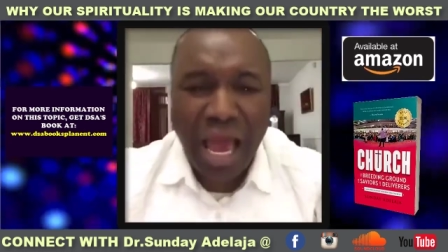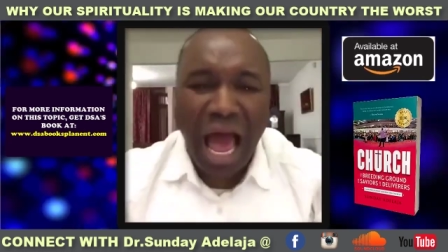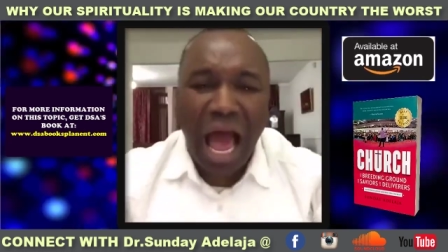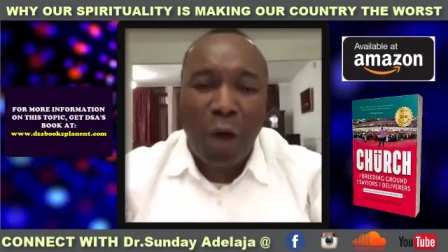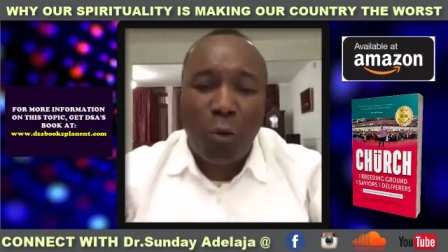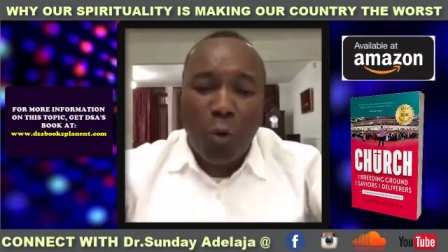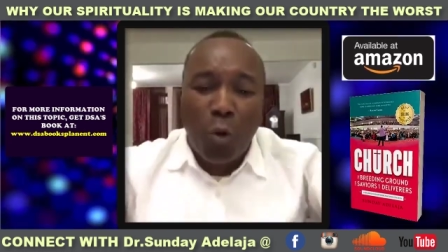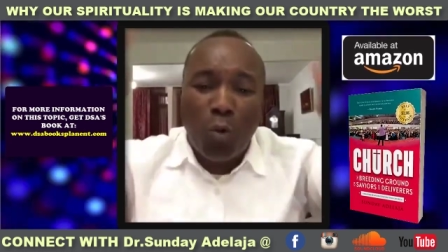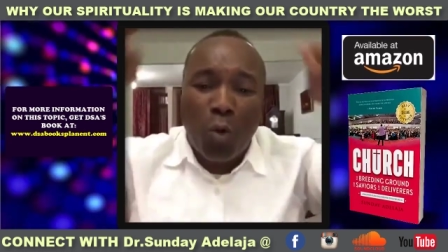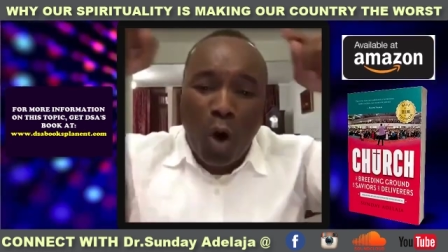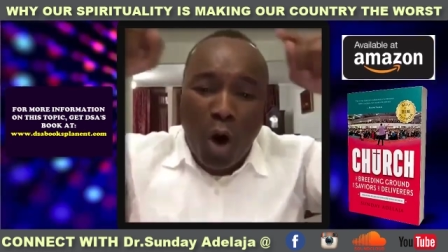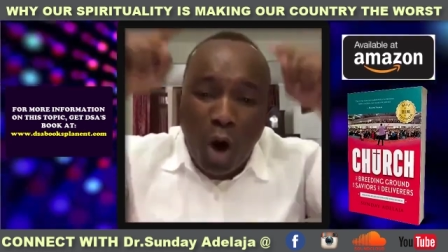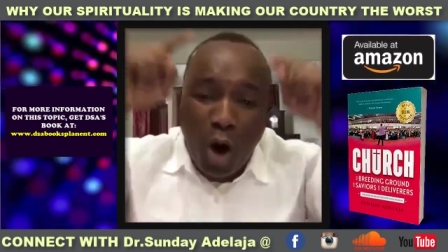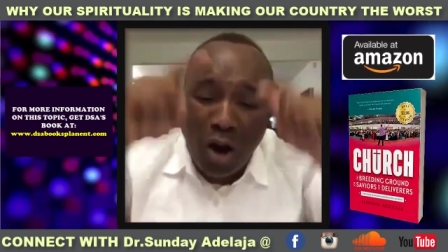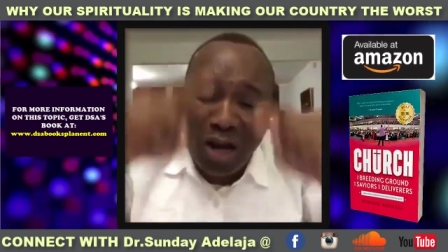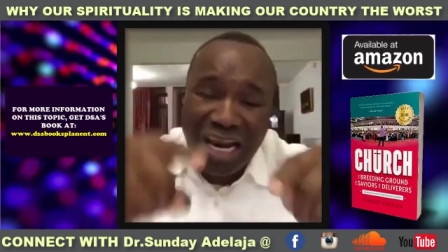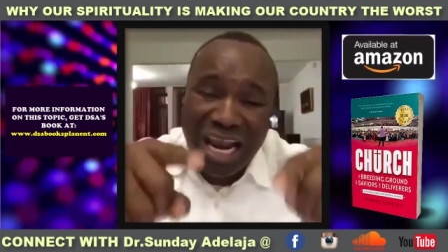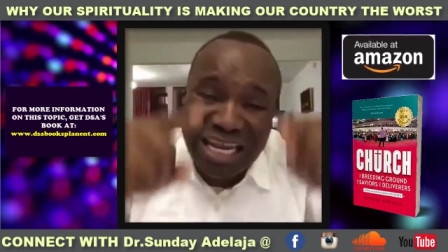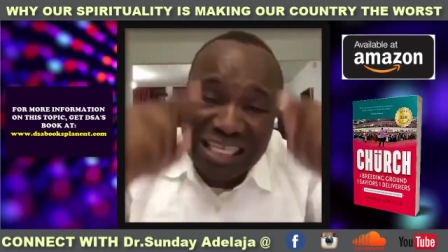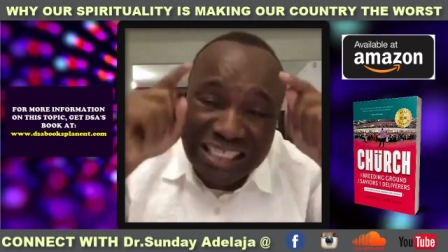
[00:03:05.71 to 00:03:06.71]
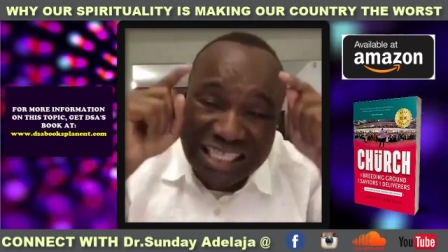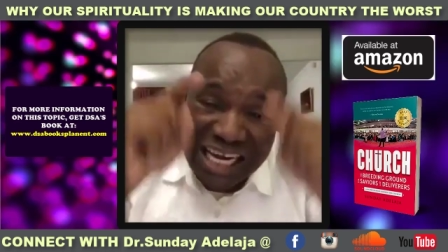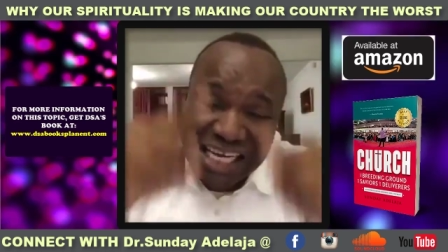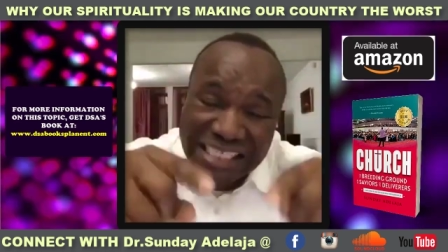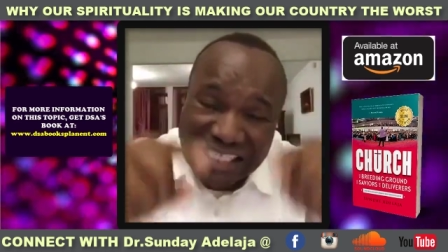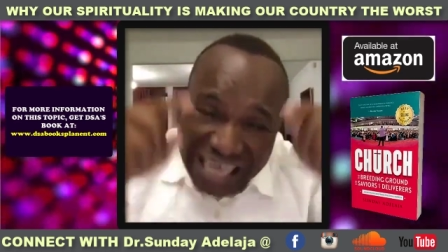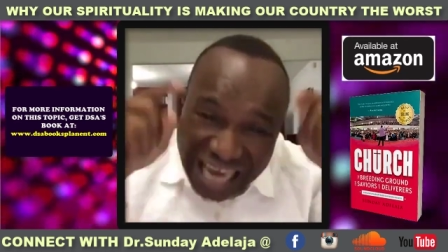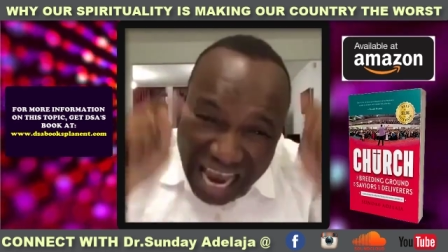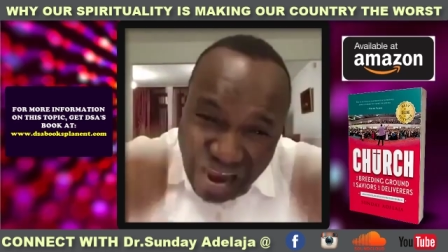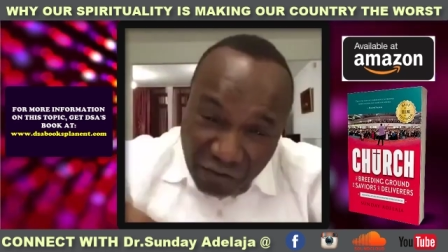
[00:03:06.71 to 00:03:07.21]
And we will only
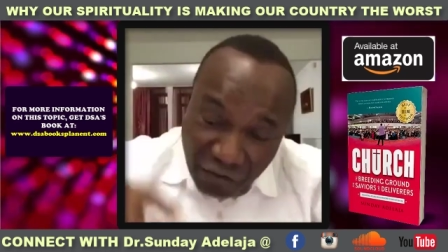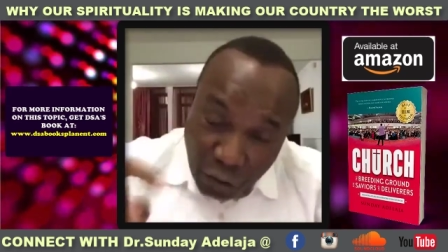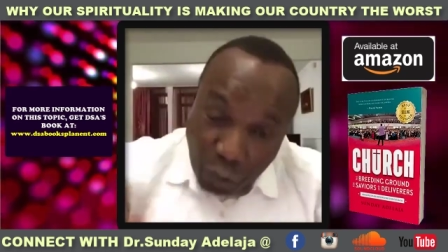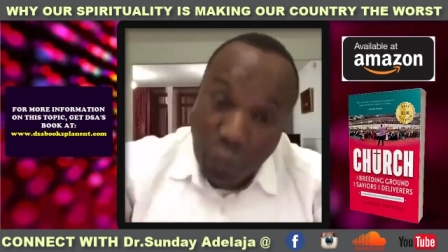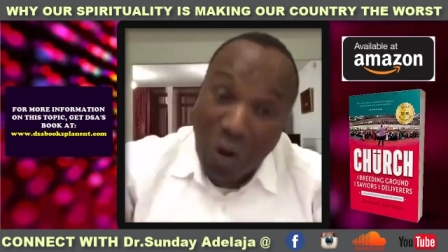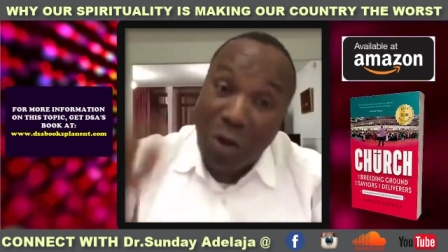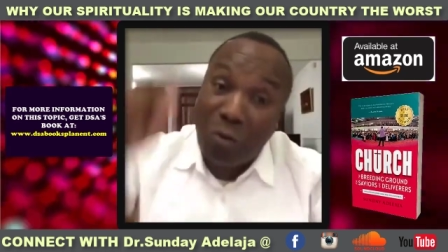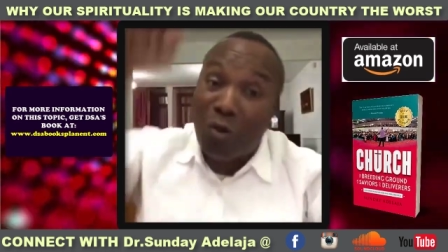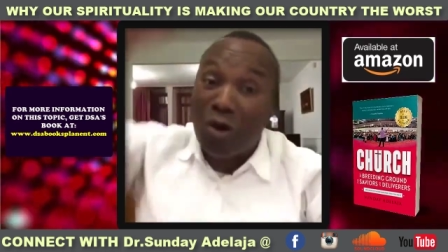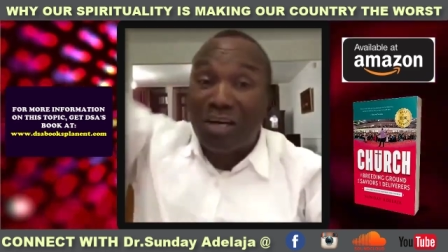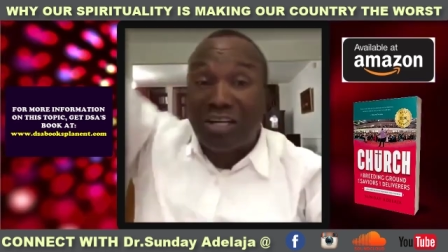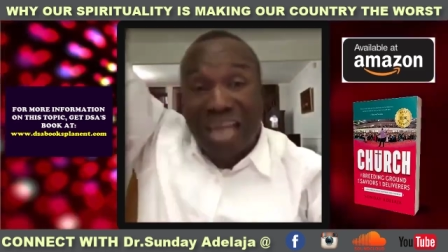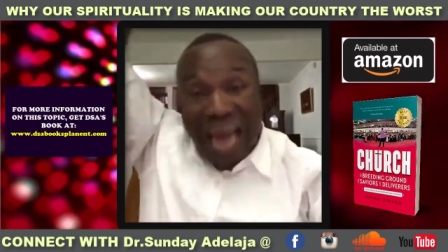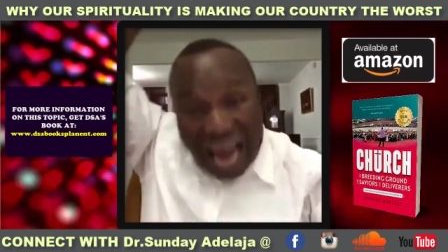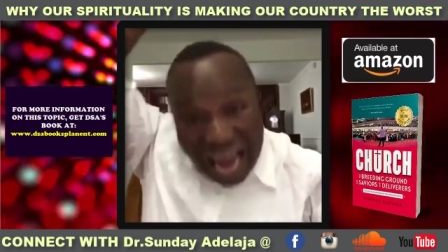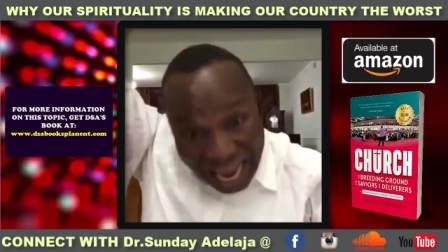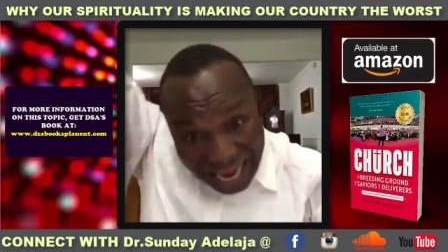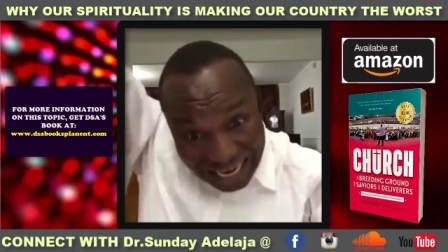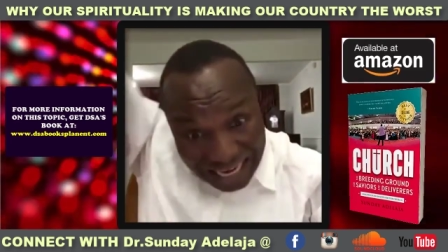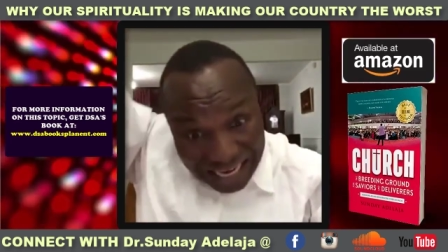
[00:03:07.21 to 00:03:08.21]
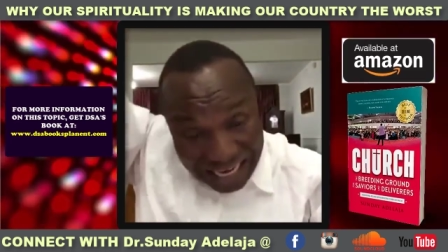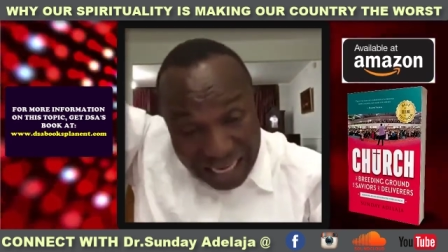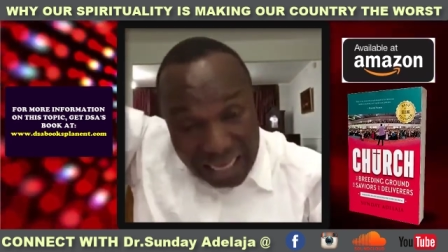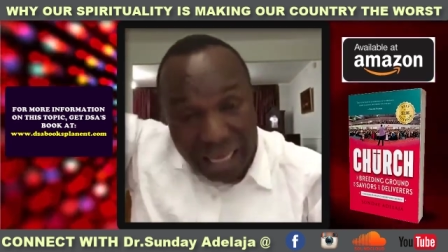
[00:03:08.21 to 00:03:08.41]
taste heaven when we die.